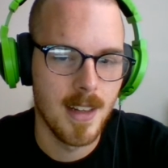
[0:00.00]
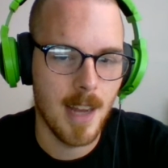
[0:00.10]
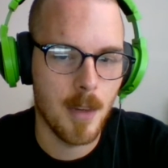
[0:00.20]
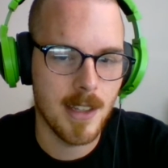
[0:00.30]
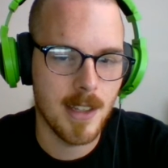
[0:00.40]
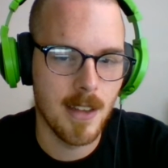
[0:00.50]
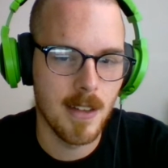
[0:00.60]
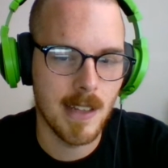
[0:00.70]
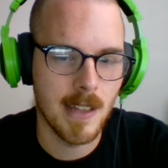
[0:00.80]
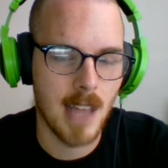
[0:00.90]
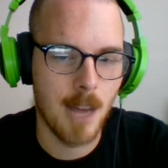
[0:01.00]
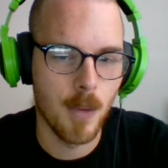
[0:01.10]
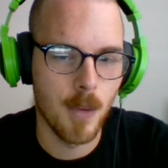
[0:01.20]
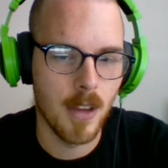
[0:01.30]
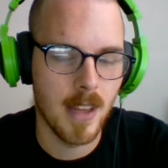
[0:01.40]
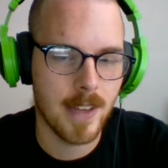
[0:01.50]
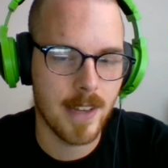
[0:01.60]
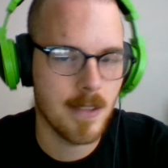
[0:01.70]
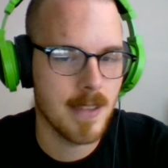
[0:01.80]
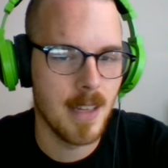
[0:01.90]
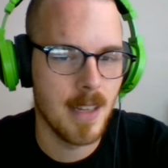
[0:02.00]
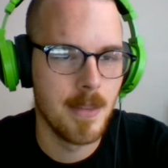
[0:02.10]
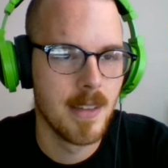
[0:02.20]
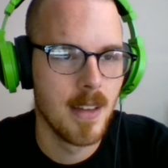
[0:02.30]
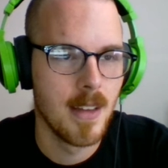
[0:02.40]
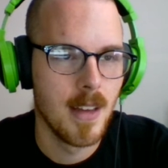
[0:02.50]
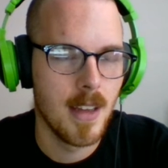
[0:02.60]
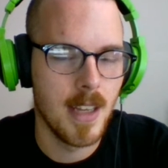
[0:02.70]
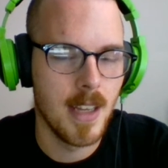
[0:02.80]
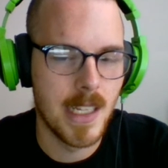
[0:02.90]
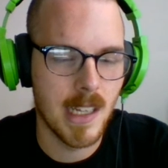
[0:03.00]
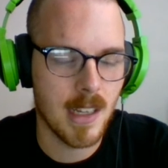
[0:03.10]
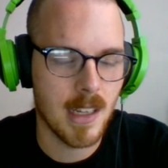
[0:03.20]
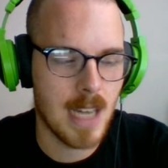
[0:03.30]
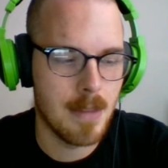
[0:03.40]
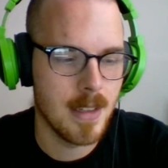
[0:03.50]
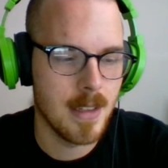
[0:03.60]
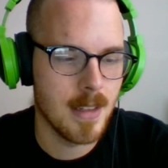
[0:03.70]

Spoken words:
appreciate those a lot more than likes or subs, is, comments,